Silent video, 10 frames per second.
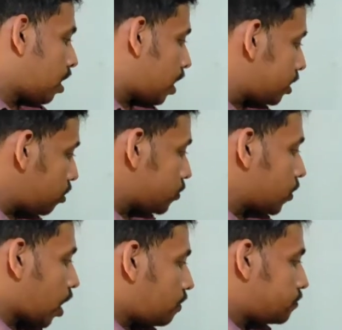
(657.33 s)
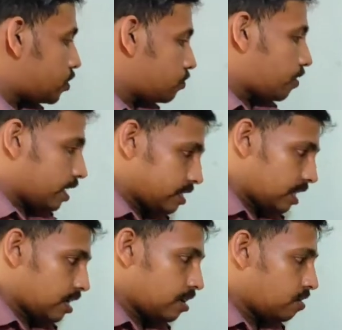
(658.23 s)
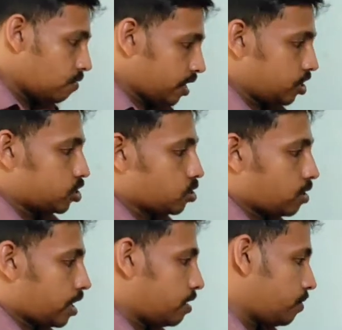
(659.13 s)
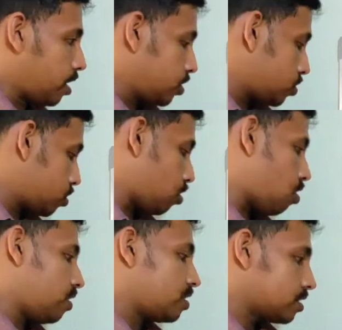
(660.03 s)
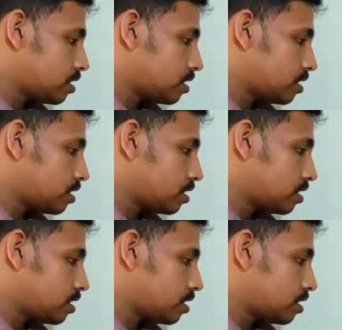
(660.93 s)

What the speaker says: And they also have two flagella. One is short and one is long.